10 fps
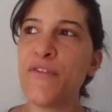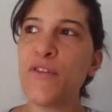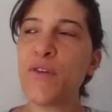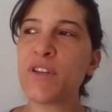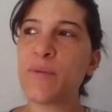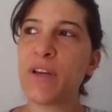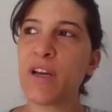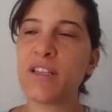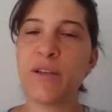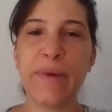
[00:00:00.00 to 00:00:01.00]
few folks had
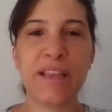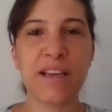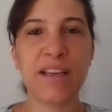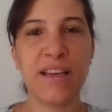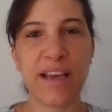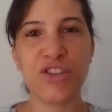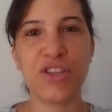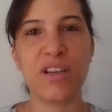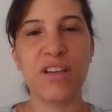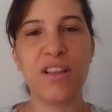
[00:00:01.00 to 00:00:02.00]
begun to make the
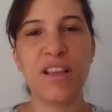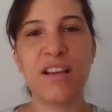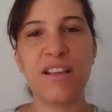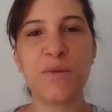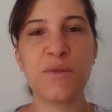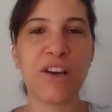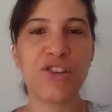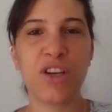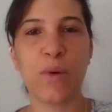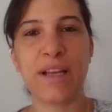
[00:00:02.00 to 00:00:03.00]
connection that this was
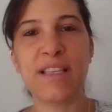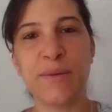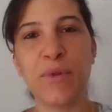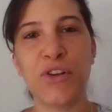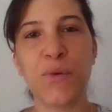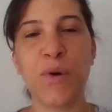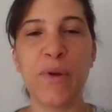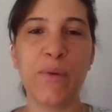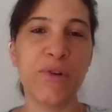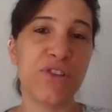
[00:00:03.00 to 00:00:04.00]
actually quite similar to what
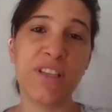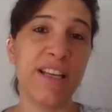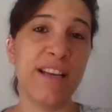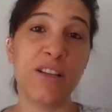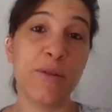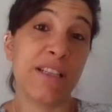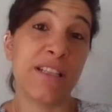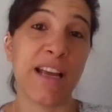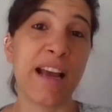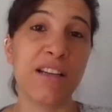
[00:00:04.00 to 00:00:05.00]
we were just seeing
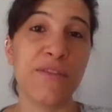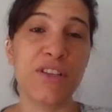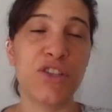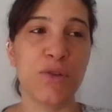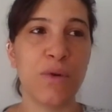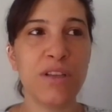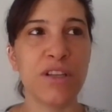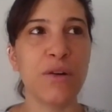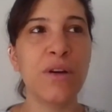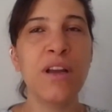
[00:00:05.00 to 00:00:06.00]
domestic activists do
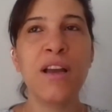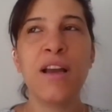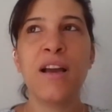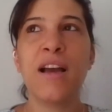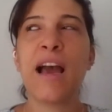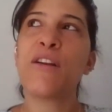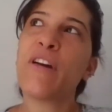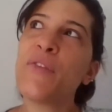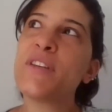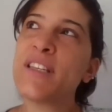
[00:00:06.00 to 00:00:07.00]
also. And
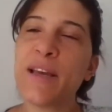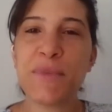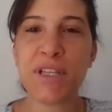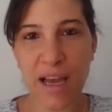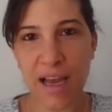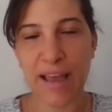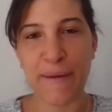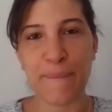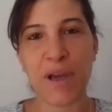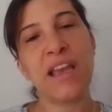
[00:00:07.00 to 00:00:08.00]
around the same
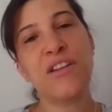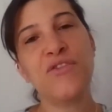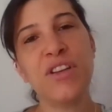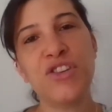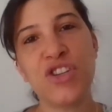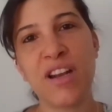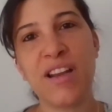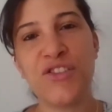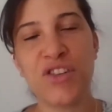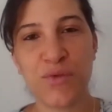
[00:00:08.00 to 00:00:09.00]
time, Adrian Chen
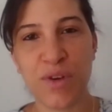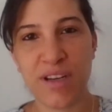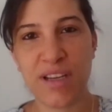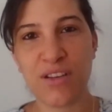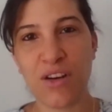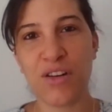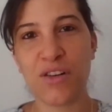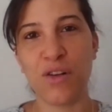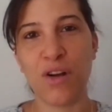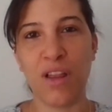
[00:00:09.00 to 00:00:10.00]
had just written his
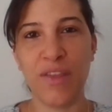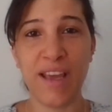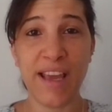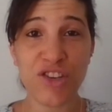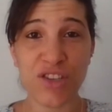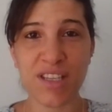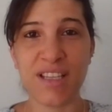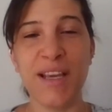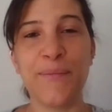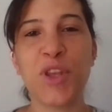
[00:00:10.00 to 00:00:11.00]
article called The
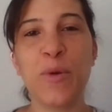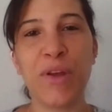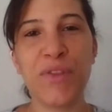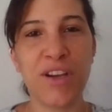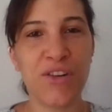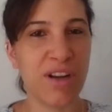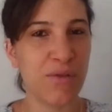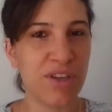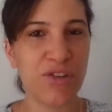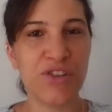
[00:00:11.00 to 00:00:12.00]
Agency about the Internet
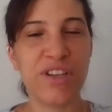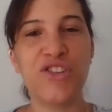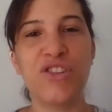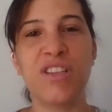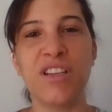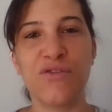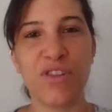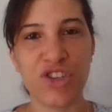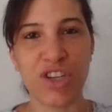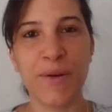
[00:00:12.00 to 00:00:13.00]
Research Agency in
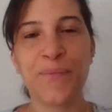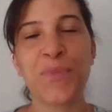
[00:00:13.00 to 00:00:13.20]
Russia.